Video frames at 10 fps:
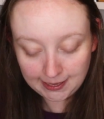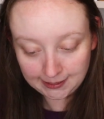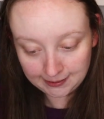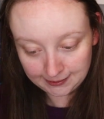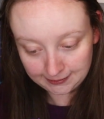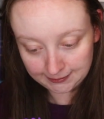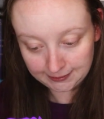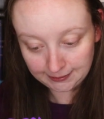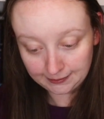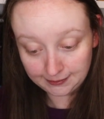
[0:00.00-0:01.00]

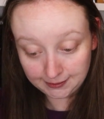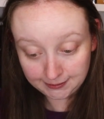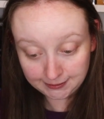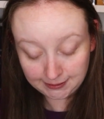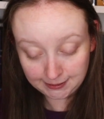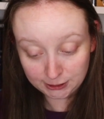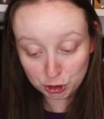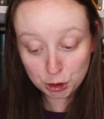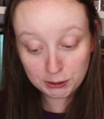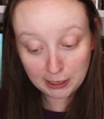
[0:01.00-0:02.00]
And this
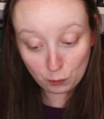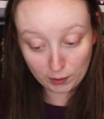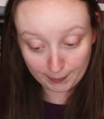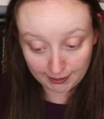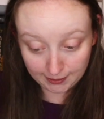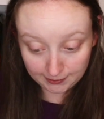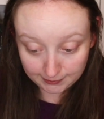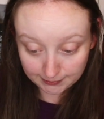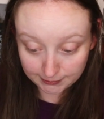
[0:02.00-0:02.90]
is two young women,